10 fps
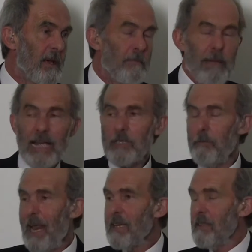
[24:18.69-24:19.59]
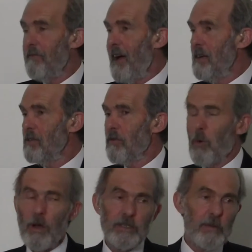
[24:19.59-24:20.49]
Max Planck, the founder of
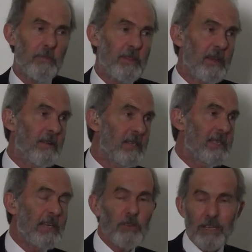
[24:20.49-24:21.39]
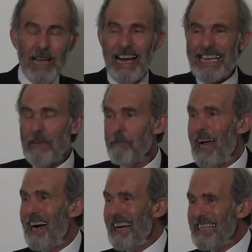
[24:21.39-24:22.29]
quantum theory, said you can't get
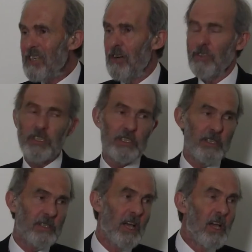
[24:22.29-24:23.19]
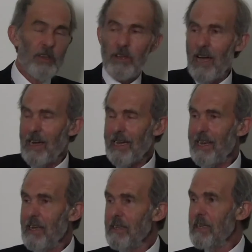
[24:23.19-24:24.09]
behind consciousness. You can't
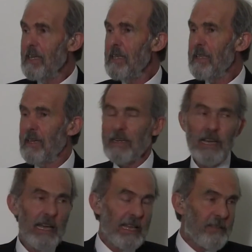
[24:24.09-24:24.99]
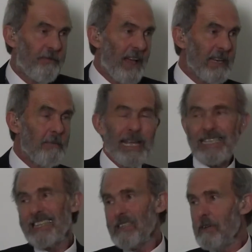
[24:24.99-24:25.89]
get underneath it. It's
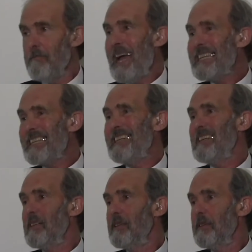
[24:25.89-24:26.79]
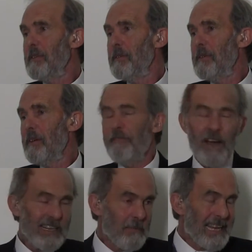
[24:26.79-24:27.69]
fundamental to matter.
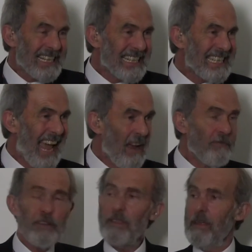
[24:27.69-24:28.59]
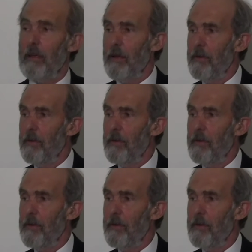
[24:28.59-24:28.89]
Fundamental to everything.